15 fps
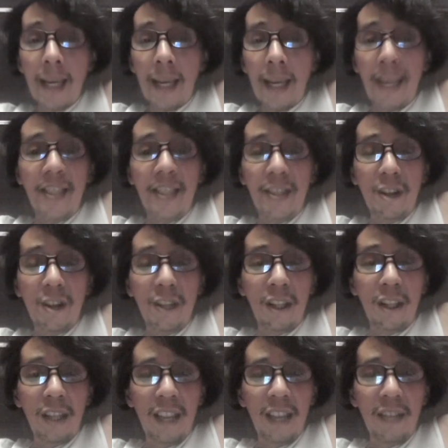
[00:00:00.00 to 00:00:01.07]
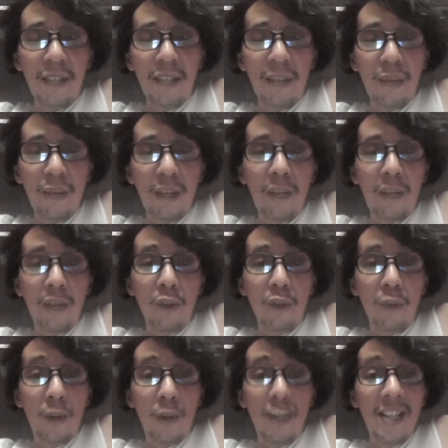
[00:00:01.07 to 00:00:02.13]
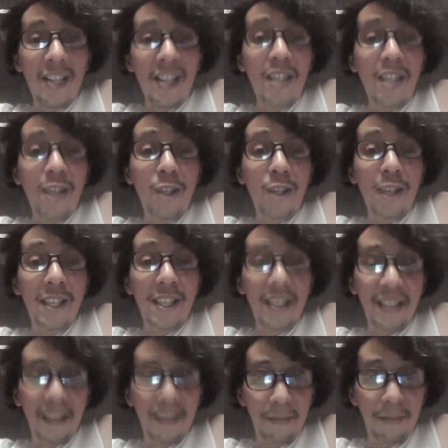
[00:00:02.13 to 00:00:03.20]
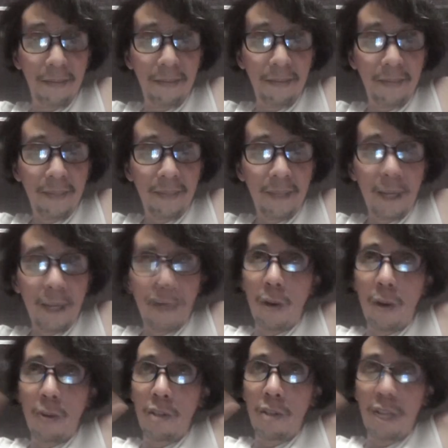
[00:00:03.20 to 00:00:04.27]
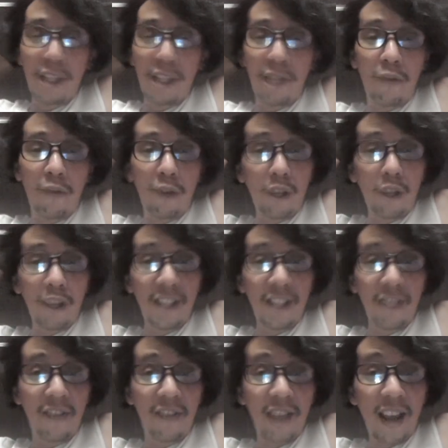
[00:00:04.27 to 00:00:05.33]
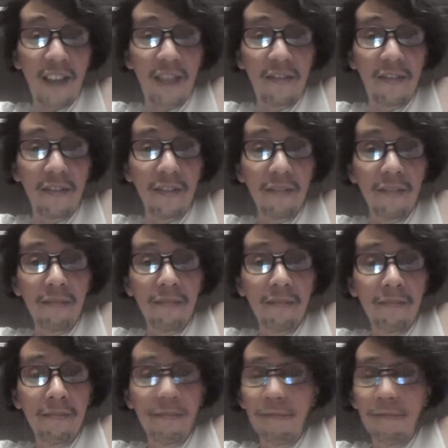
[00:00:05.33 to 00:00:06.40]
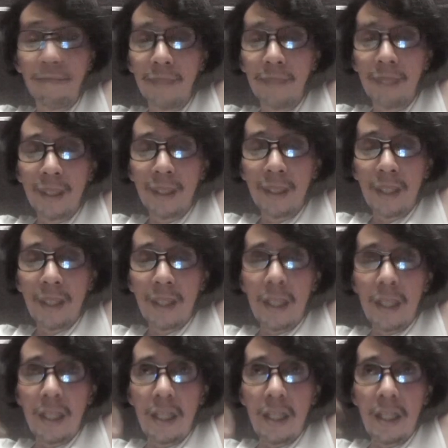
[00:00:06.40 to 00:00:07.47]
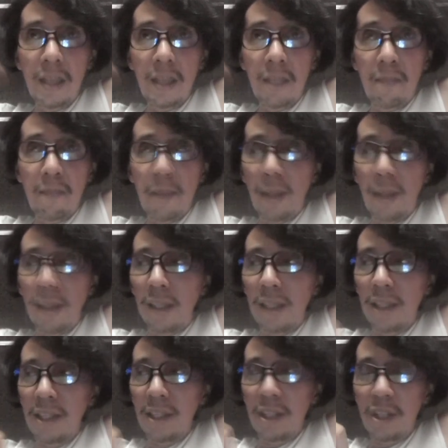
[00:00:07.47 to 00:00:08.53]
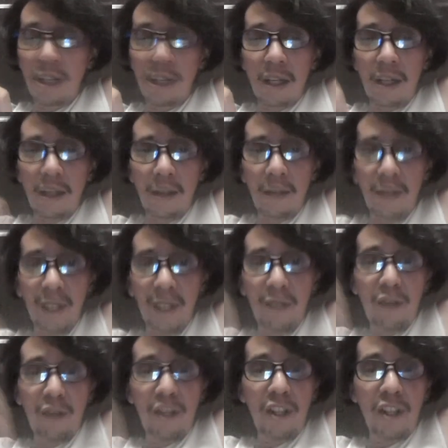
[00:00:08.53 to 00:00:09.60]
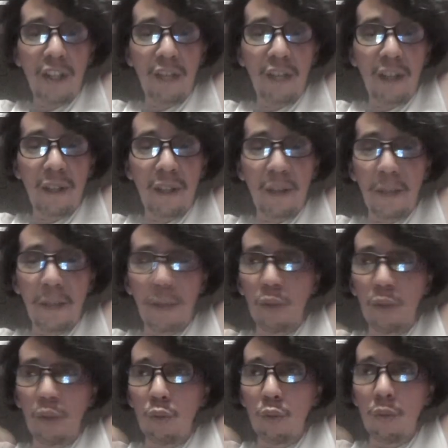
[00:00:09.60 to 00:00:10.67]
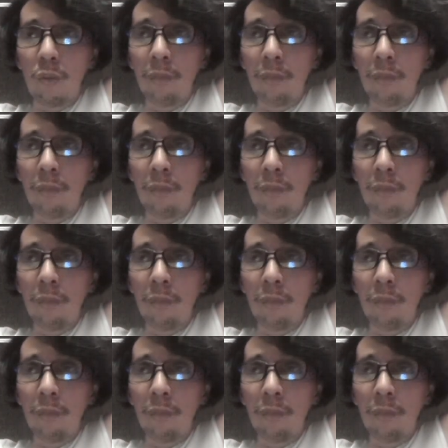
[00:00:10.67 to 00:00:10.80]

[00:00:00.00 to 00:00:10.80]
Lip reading: he started KFC when he was already a senior citizen. At around 64, 65, he peddled his fried chicken recipe to